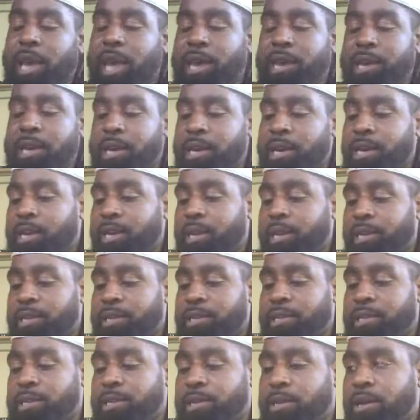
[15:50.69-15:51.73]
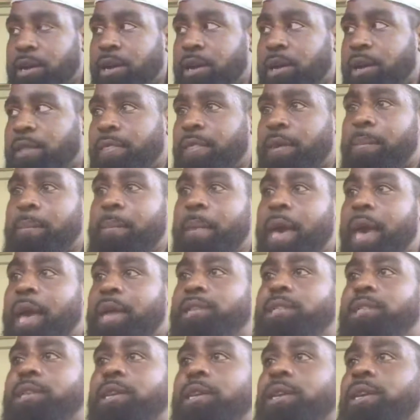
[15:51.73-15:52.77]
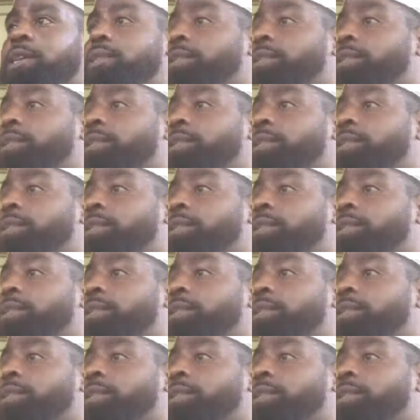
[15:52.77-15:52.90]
8 against the Magic.